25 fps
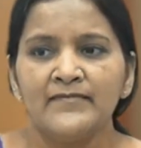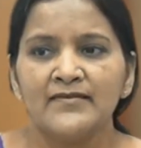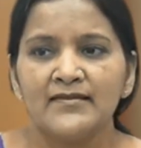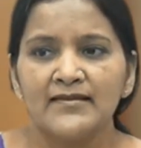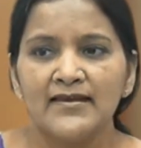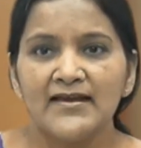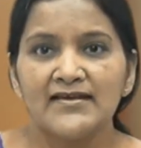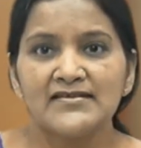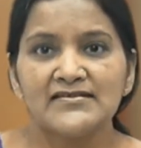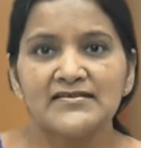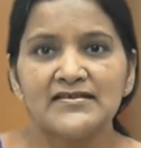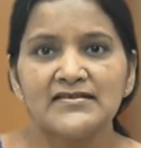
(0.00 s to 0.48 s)

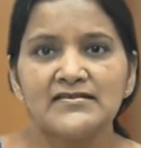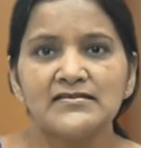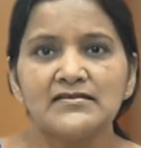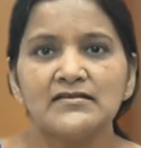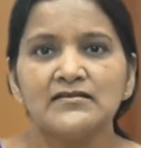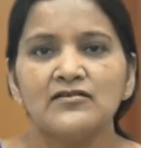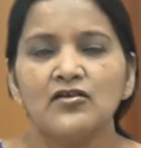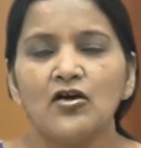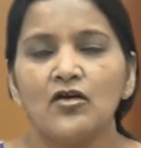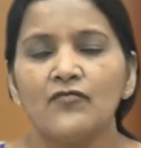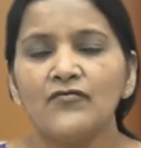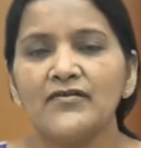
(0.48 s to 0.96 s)
Next is,
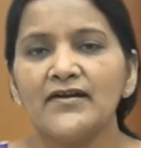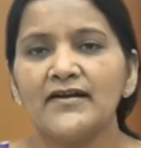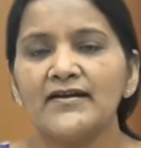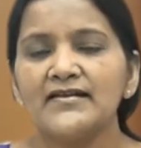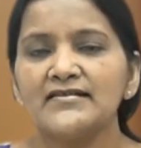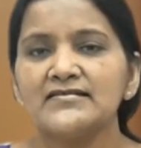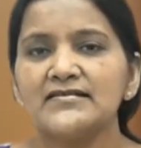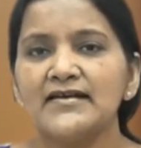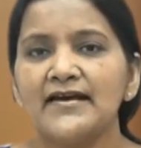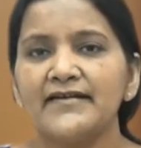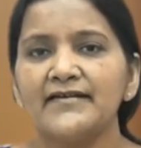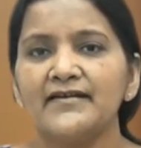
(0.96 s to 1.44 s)
now we have
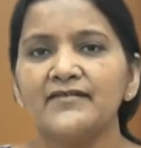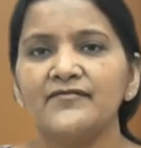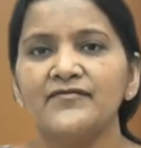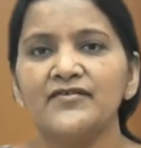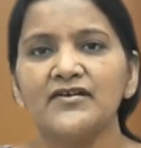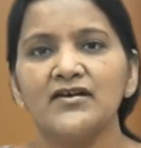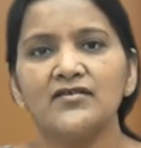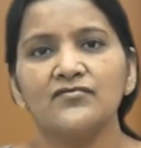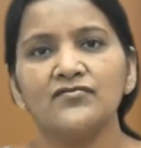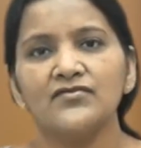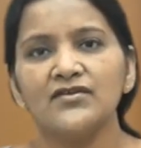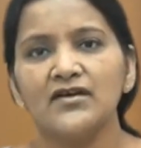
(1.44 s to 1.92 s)
decided
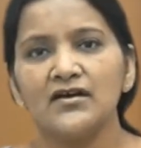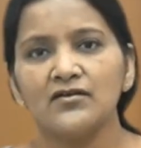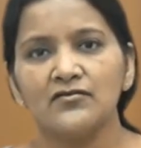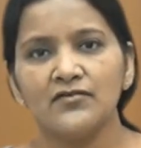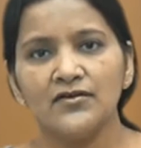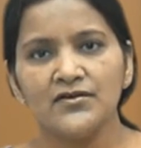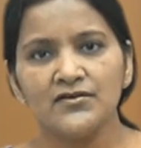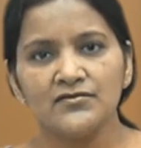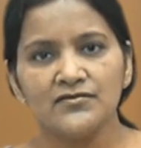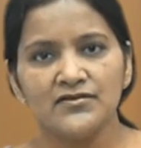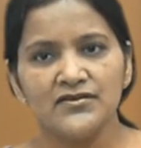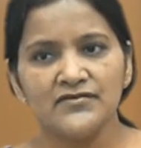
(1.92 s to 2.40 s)
where we are
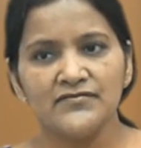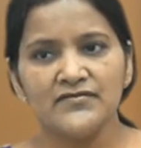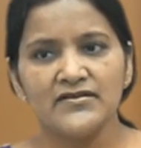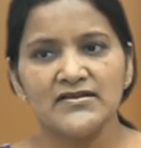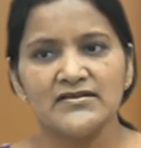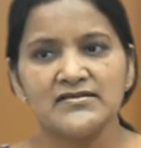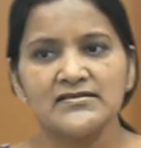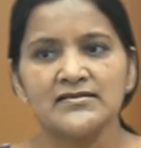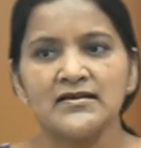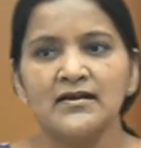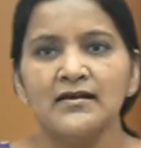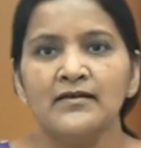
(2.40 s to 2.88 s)
going to
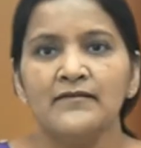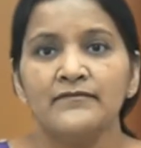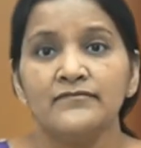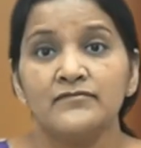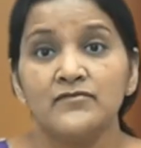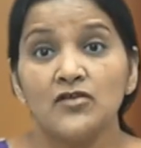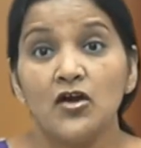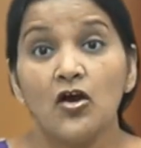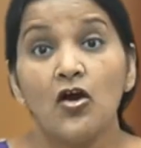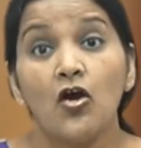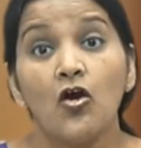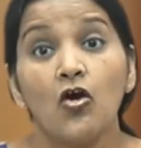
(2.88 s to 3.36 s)
invest.
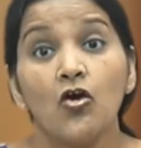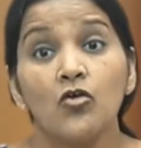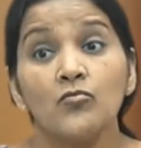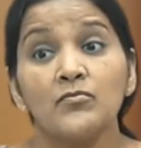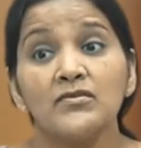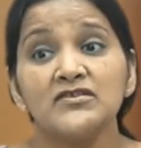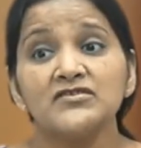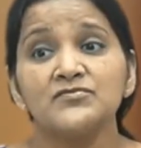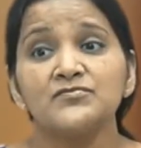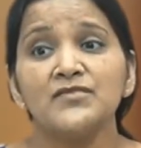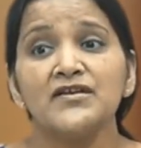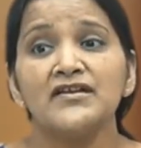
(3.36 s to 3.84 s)
Now how
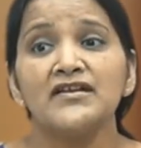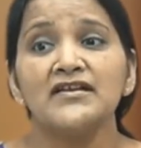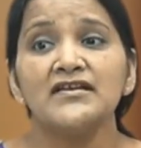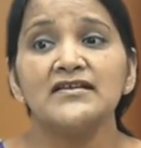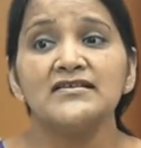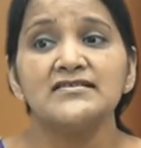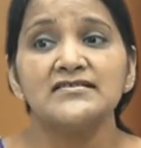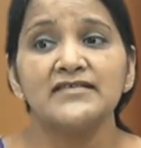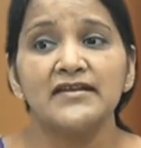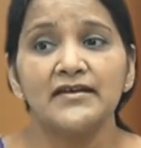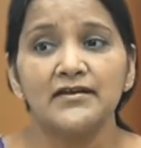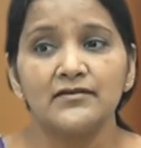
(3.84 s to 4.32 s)
much money
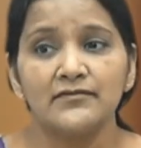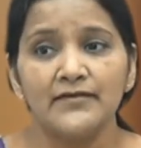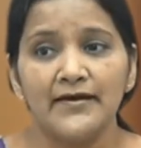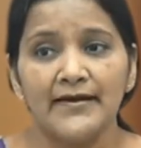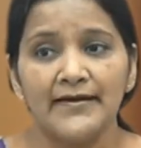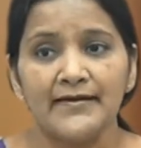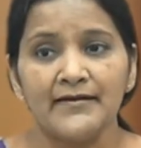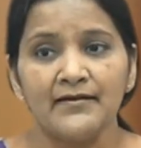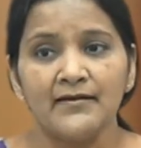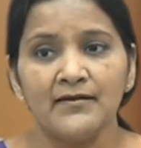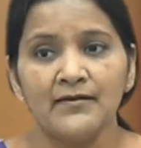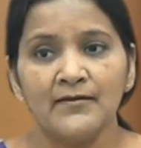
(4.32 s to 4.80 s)
is
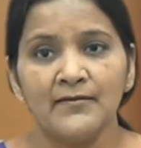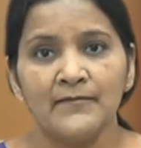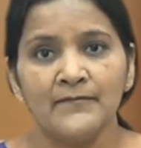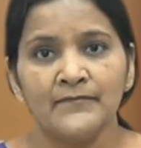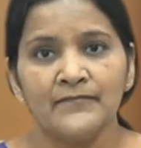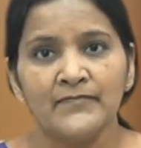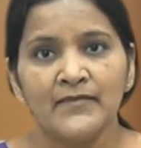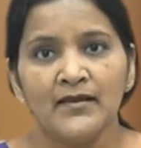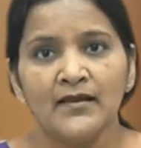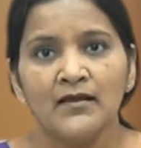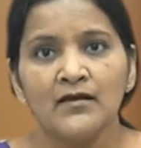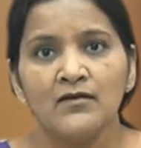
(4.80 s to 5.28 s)
required
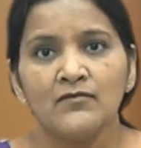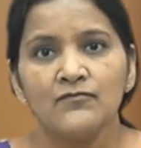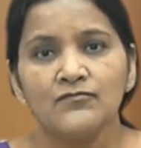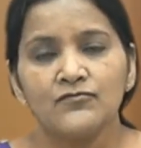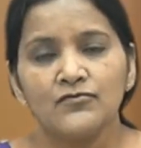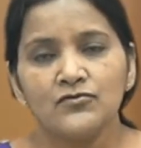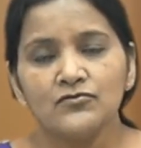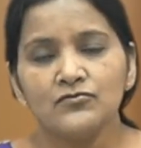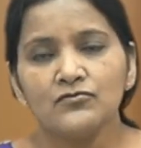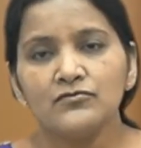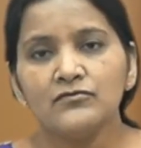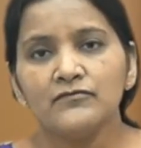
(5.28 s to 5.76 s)

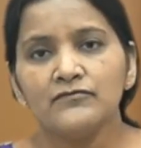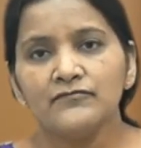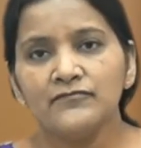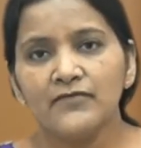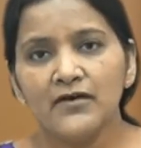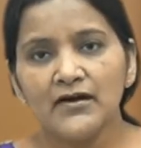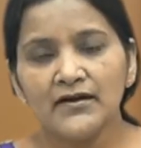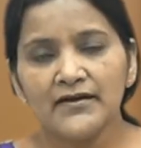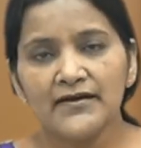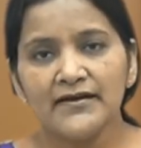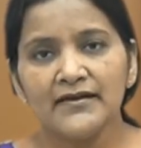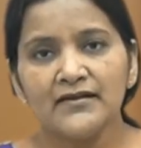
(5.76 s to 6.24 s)
to
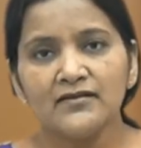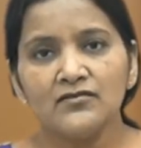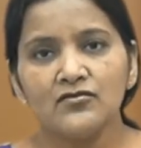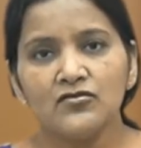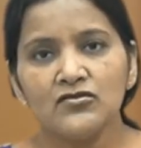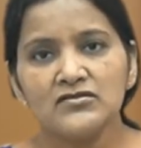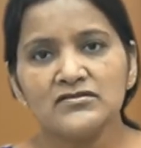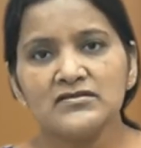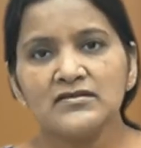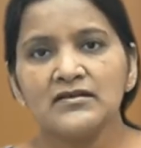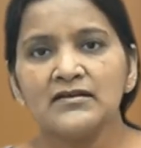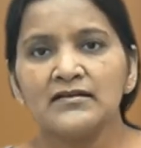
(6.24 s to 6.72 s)
work in
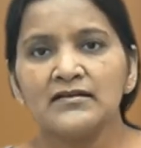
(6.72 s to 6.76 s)
those